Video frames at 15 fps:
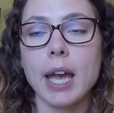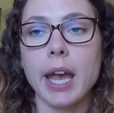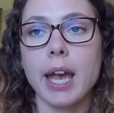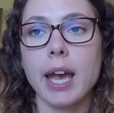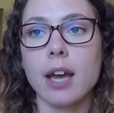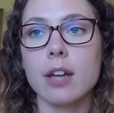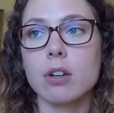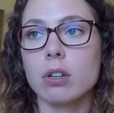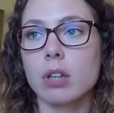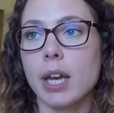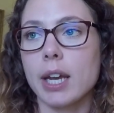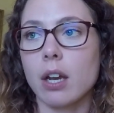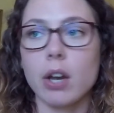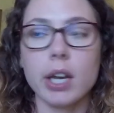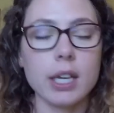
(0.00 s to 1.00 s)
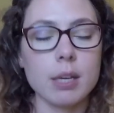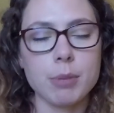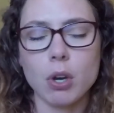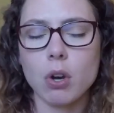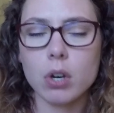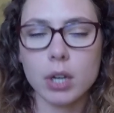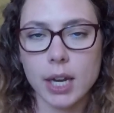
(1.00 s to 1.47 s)
And like it can
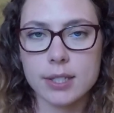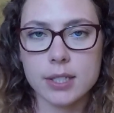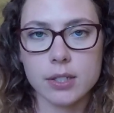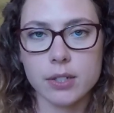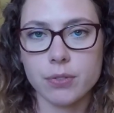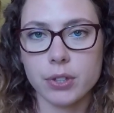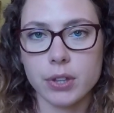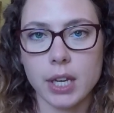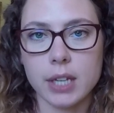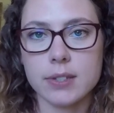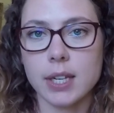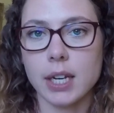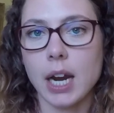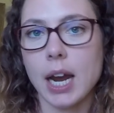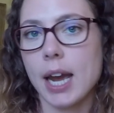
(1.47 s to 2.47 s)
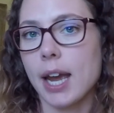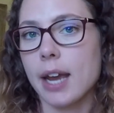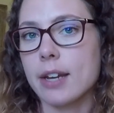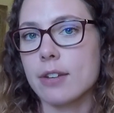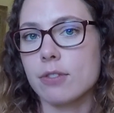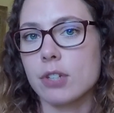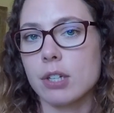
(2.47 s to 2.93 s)
be all kinds of different things. Like
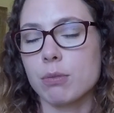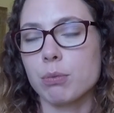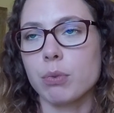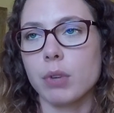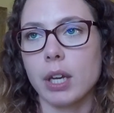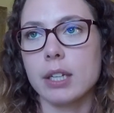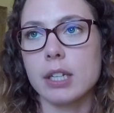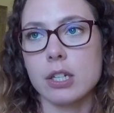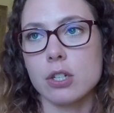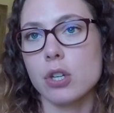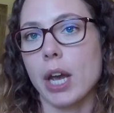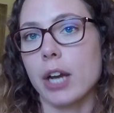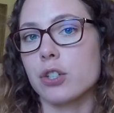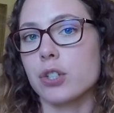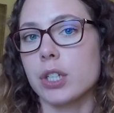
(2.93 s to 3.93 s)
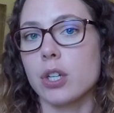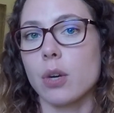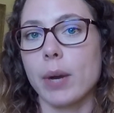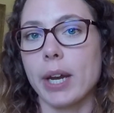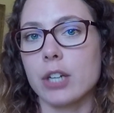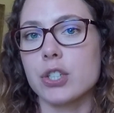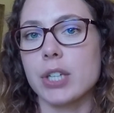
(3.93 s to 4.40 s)
I didn't actually know.
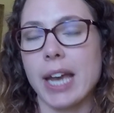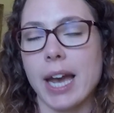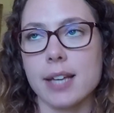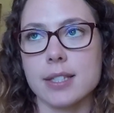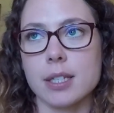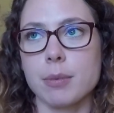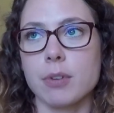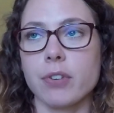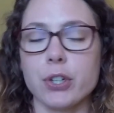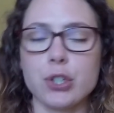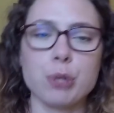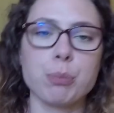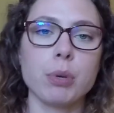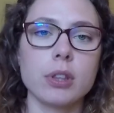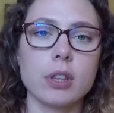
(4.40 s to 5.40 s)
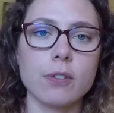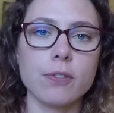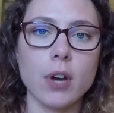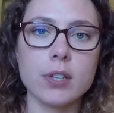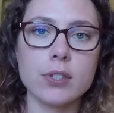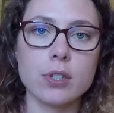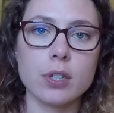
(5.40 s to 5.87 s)
I actually asked them if I should put the
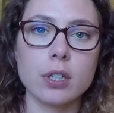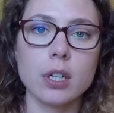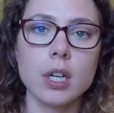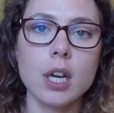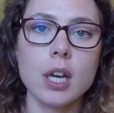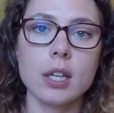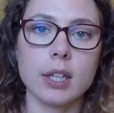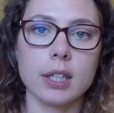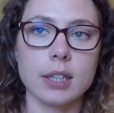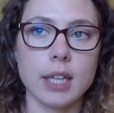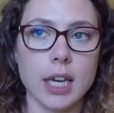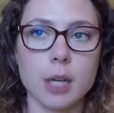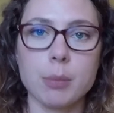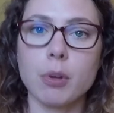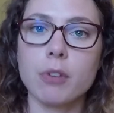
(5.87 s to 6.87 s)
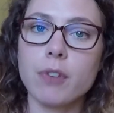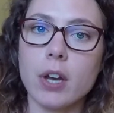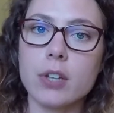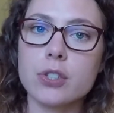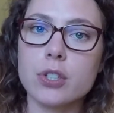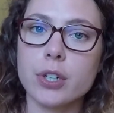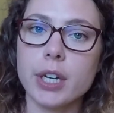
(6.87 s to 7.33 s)
animal
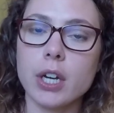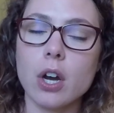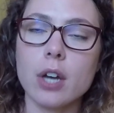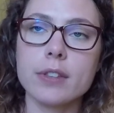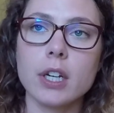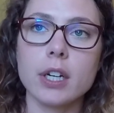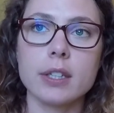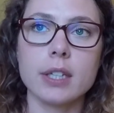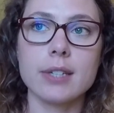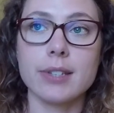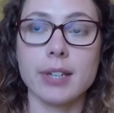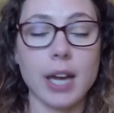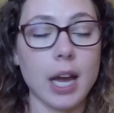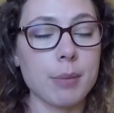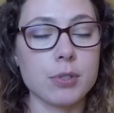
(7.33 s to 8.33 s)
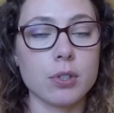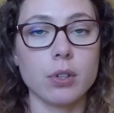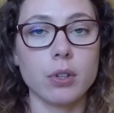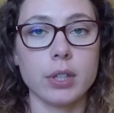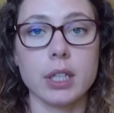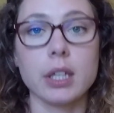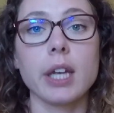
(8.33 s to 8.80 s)
fostering on there, and they said
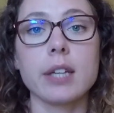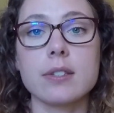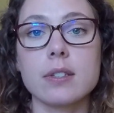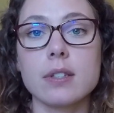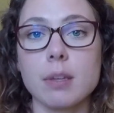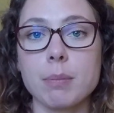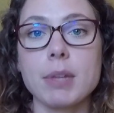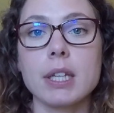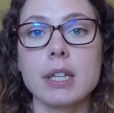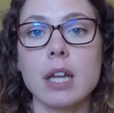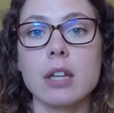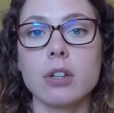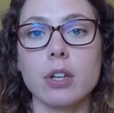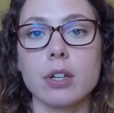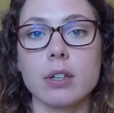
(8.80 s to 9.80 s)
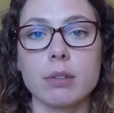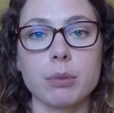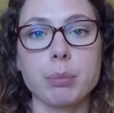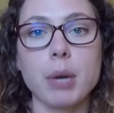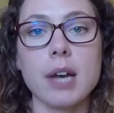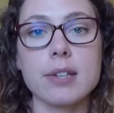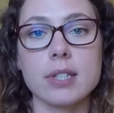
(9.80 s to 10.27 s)
absolutely. That's something that
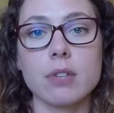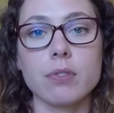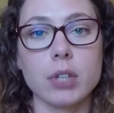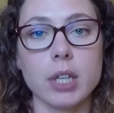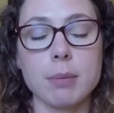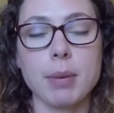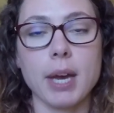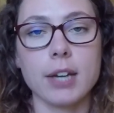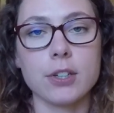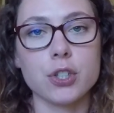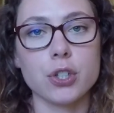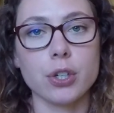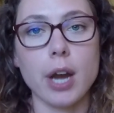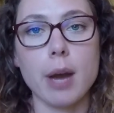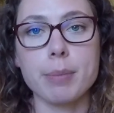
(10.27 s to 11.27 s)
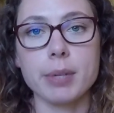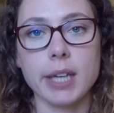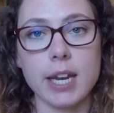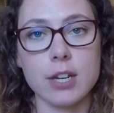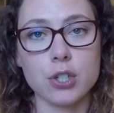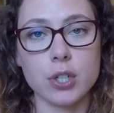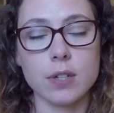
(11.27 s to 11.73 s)
positively impacts your
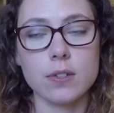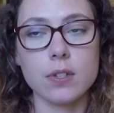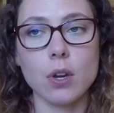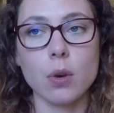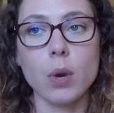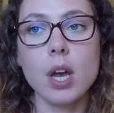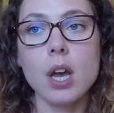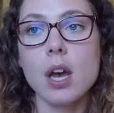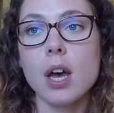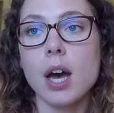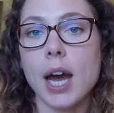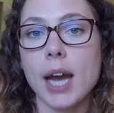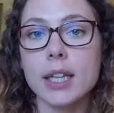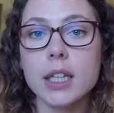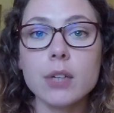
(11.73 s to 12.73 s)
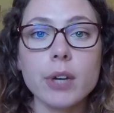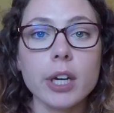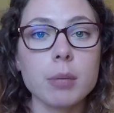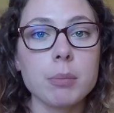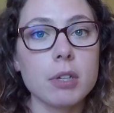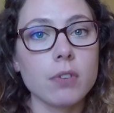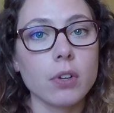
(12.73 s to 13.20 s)
application. So highly
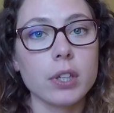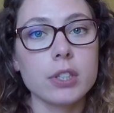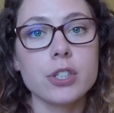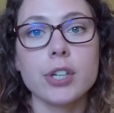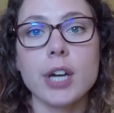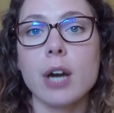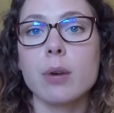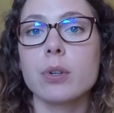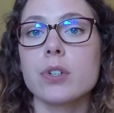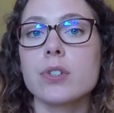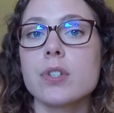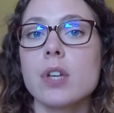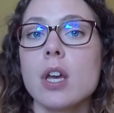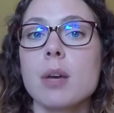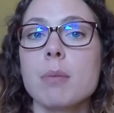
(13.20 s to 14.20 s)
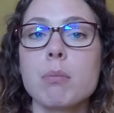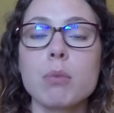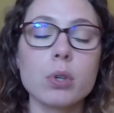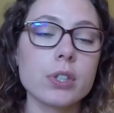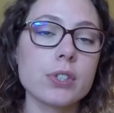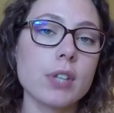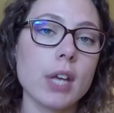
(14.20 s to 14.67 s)
recommend volunteer hours. The
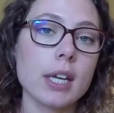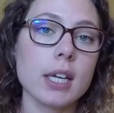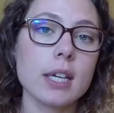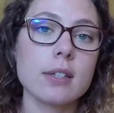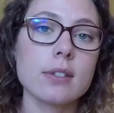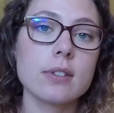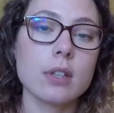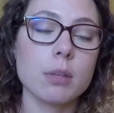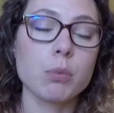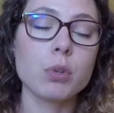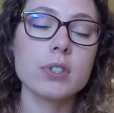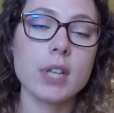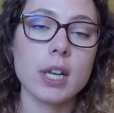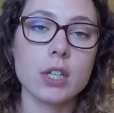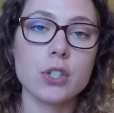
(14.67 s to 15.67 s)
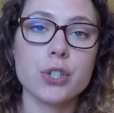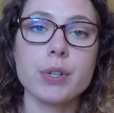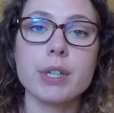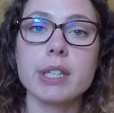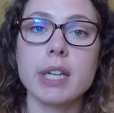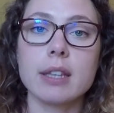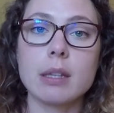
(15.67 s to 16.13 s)
more settings you
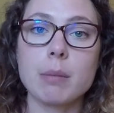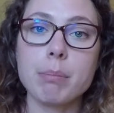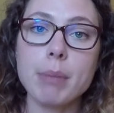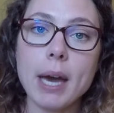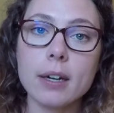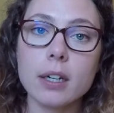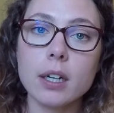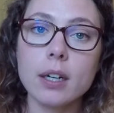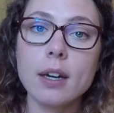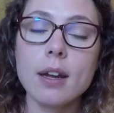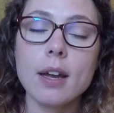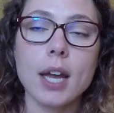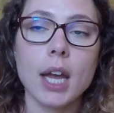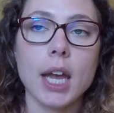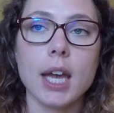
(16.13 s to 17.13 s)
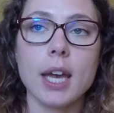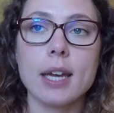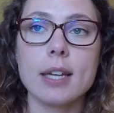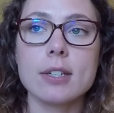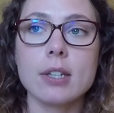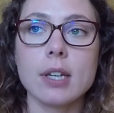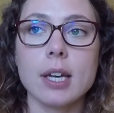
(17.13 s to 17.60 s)
can get, the better.
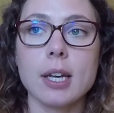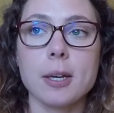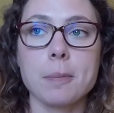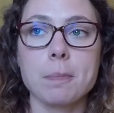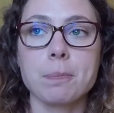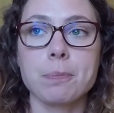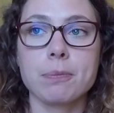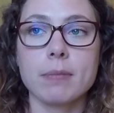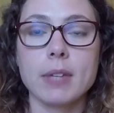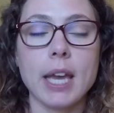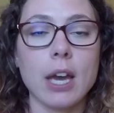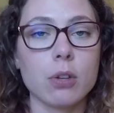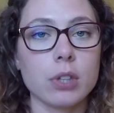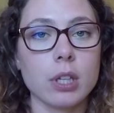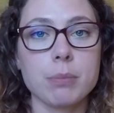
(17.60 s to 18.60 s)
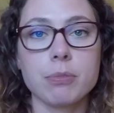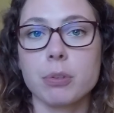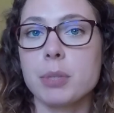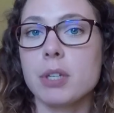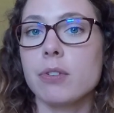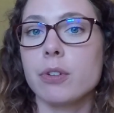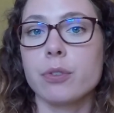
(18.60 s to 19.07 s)
And count them
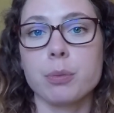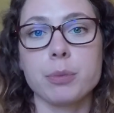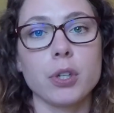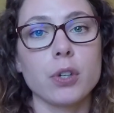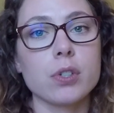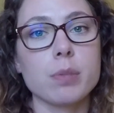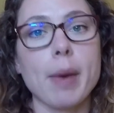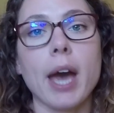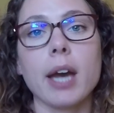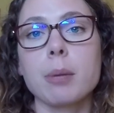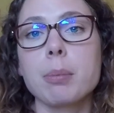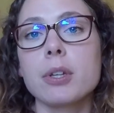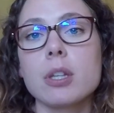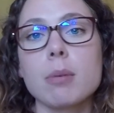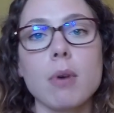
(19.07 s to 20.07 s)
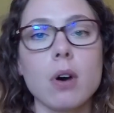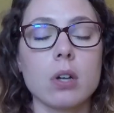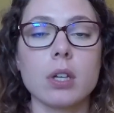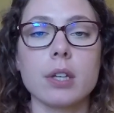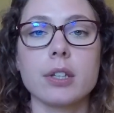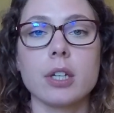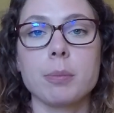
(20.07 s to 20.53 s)
from years back. Put them all
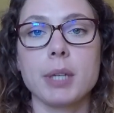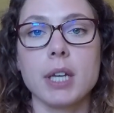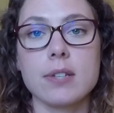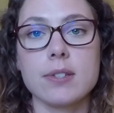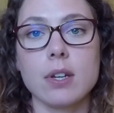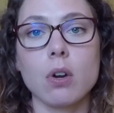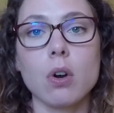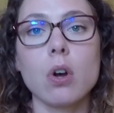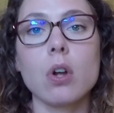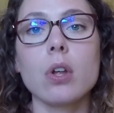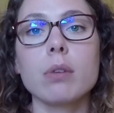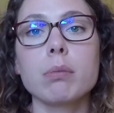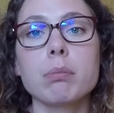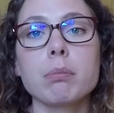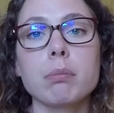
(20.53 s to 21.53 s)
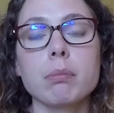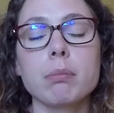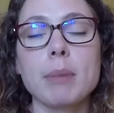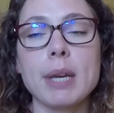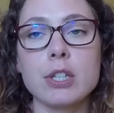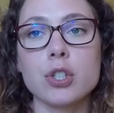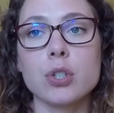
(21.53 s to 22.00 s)
on there because it all
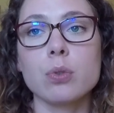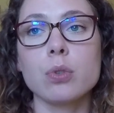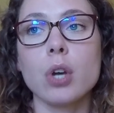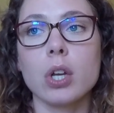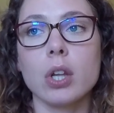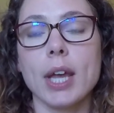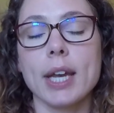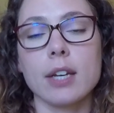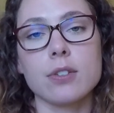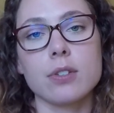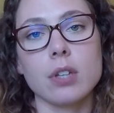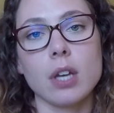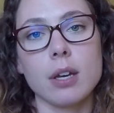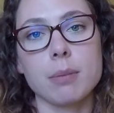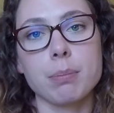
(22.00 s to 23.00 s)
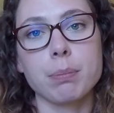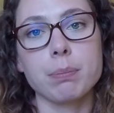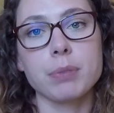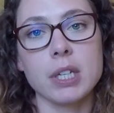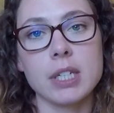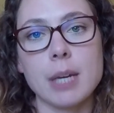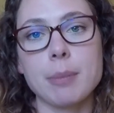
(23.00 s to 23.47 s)
makes you look like
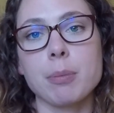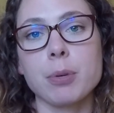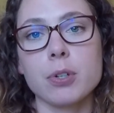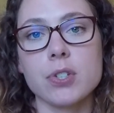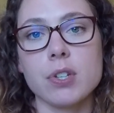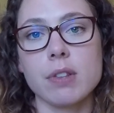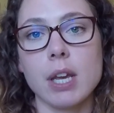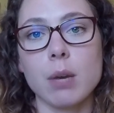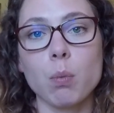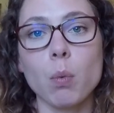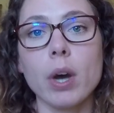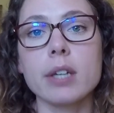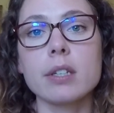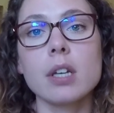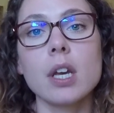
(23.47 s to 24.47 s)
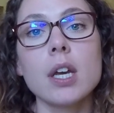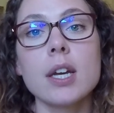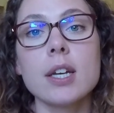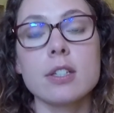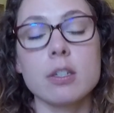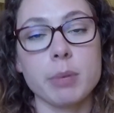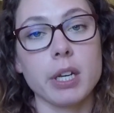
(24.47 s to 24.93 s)
the type of person they want
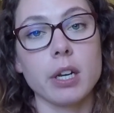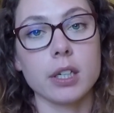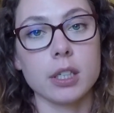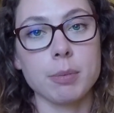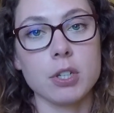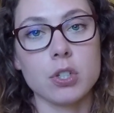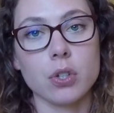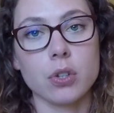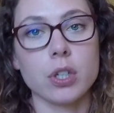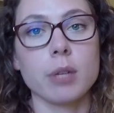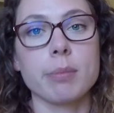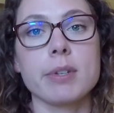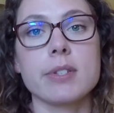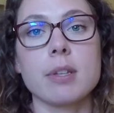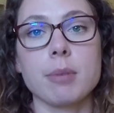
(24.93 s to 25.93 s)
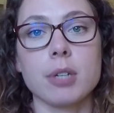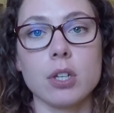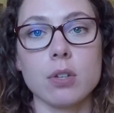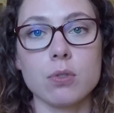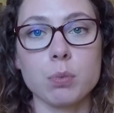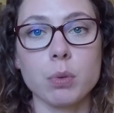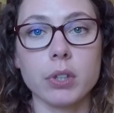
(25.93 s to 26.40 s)
to be an occupational therapist, somebody
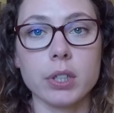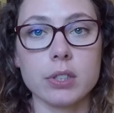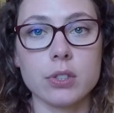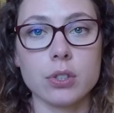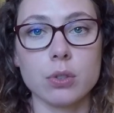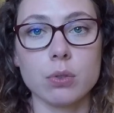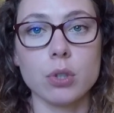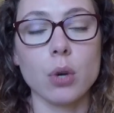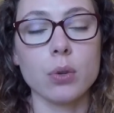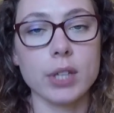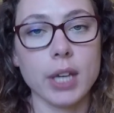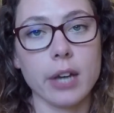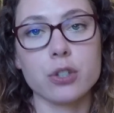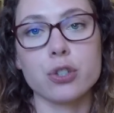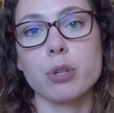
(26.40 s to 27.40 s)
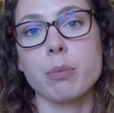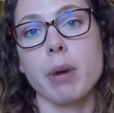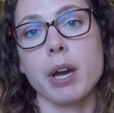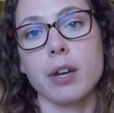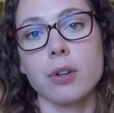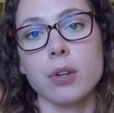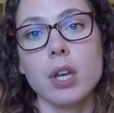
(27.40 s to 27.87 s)
who's willing to go the extra
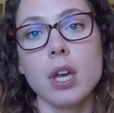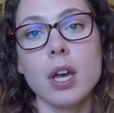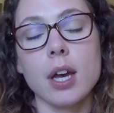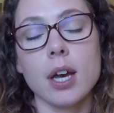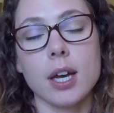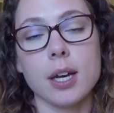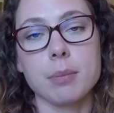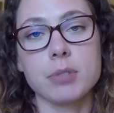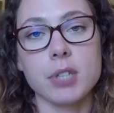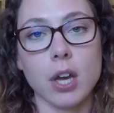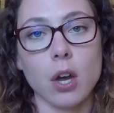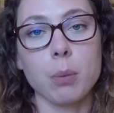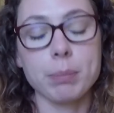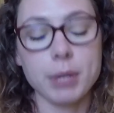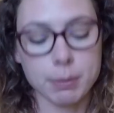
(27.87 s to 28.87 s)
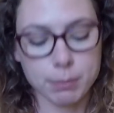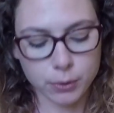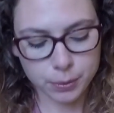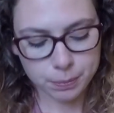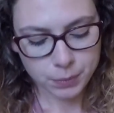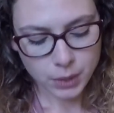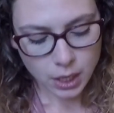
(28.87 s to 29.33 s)
mile to help
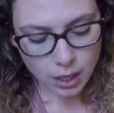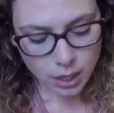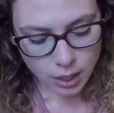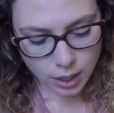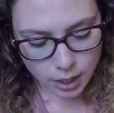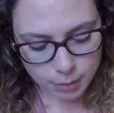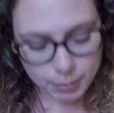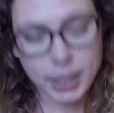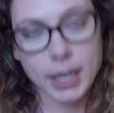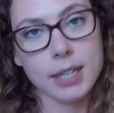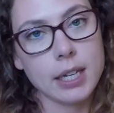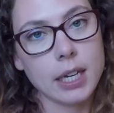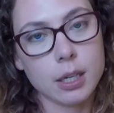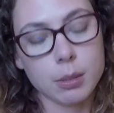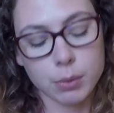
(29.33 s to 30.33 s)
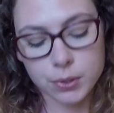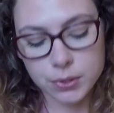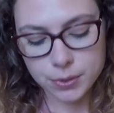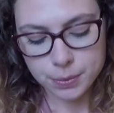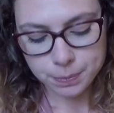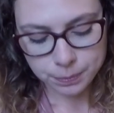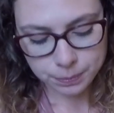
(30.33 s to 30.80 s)
people and animals.